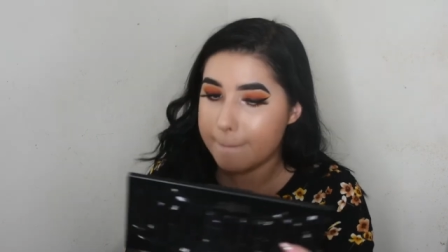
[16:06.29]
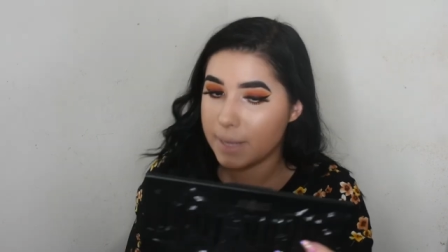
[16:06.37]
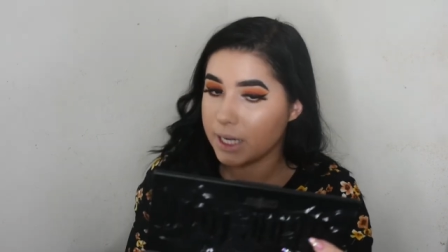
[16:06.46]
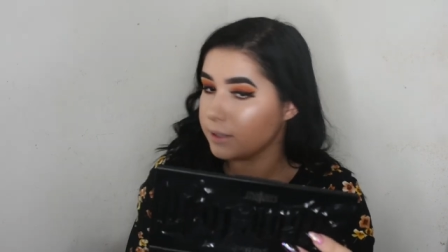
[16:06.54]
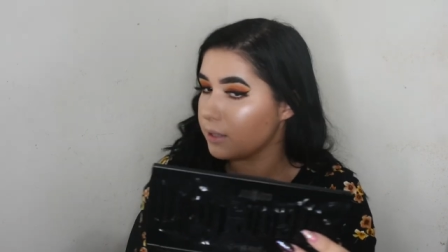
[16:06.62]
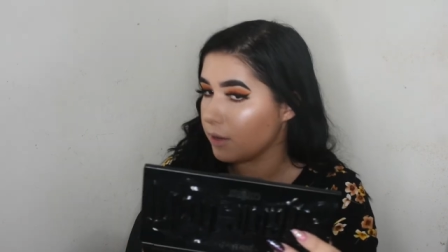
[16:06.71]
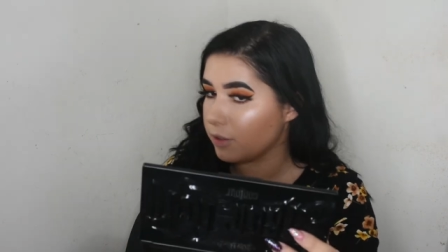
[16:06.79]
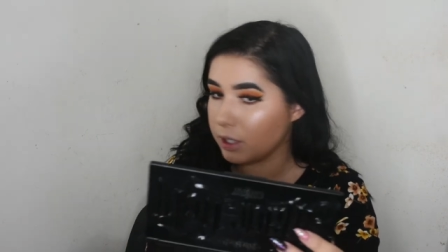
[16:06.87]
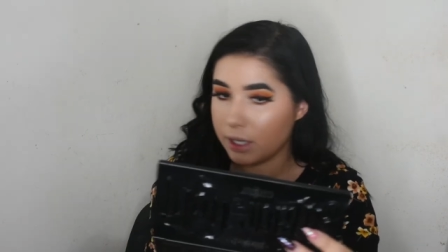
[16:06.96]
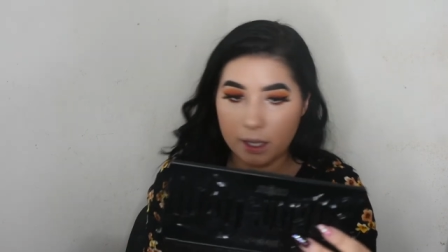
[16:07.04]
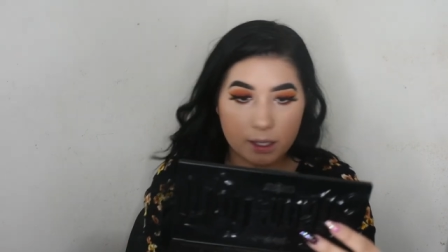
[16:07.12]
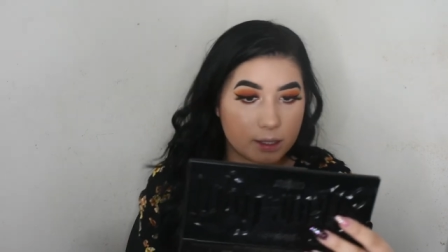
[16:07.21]
but it
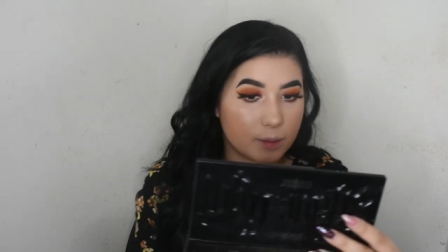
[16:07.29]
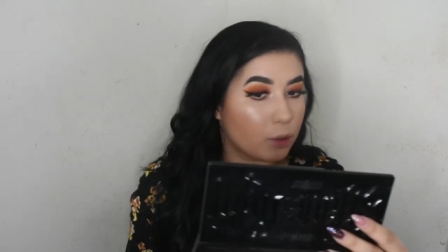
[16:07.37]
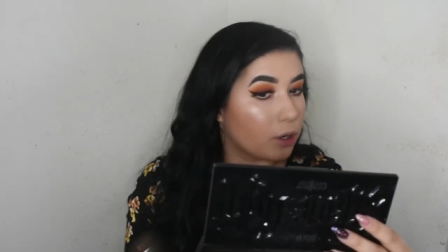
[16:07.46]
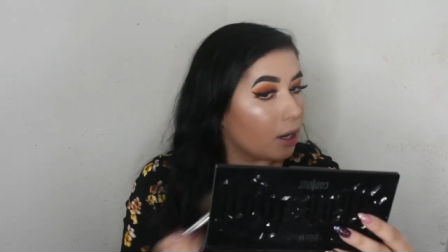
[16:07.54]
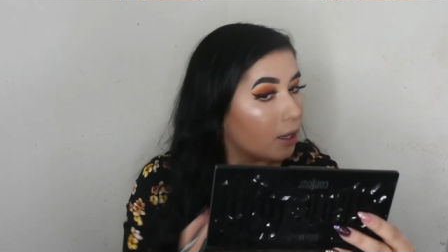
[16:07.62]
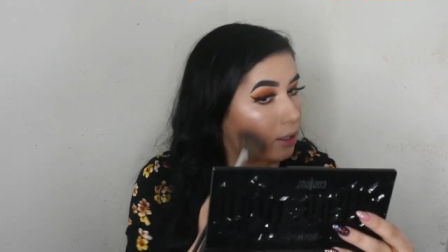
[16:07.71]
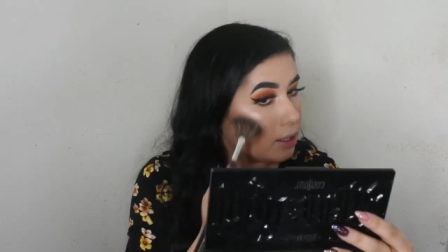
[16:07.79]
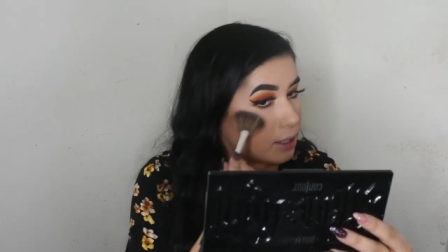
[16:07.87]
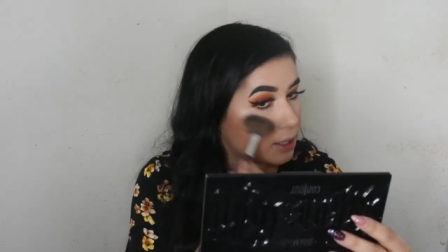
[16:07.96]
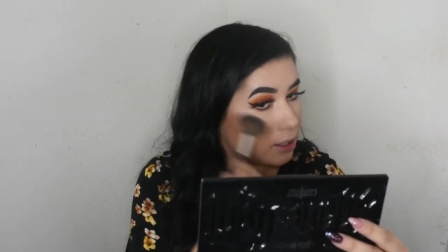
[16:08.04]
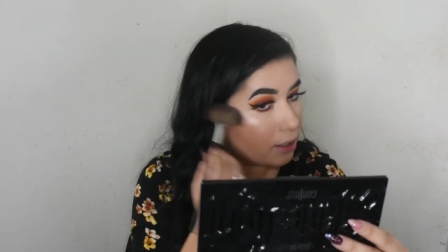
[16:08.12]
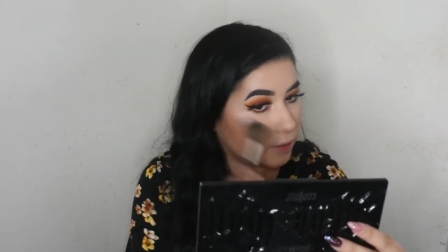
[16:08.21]
definitely is more on the
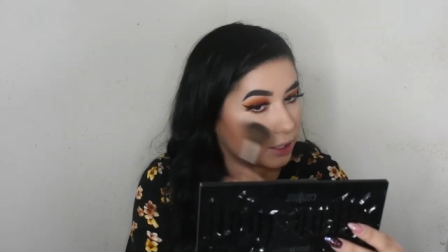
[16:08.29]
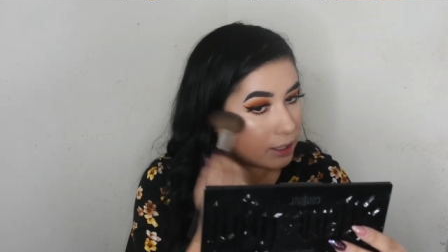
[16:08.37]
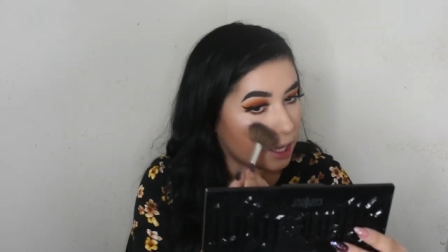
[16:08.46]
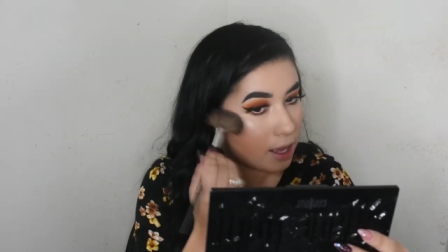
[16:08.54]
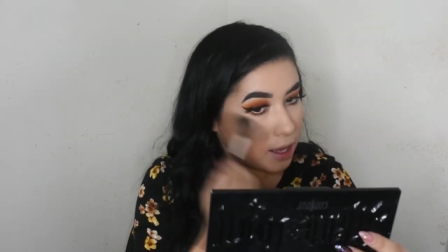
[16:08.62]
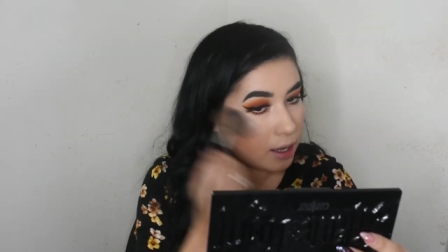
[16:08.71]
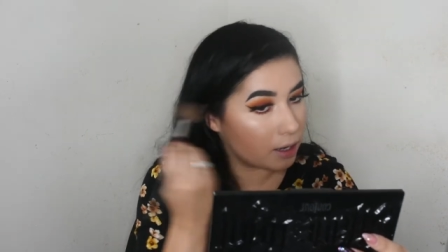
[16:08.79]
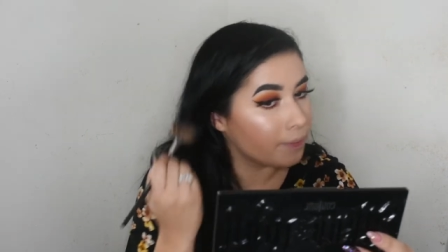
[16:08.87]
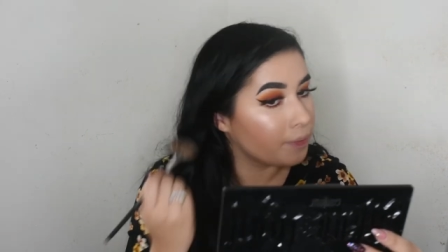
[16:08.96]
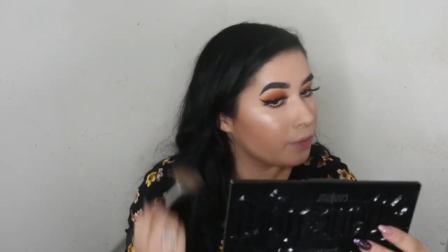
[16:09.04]
silver side,